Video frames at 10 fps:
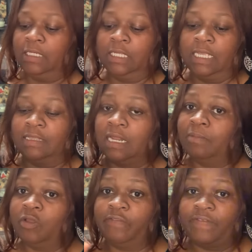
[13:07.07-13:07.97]
look at them. I'm
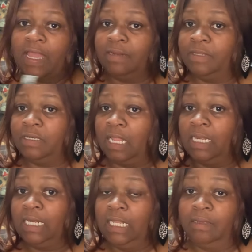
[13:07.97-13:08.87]
going to find them
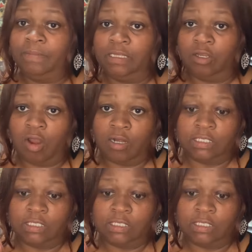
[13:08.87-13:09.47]
and link them in the card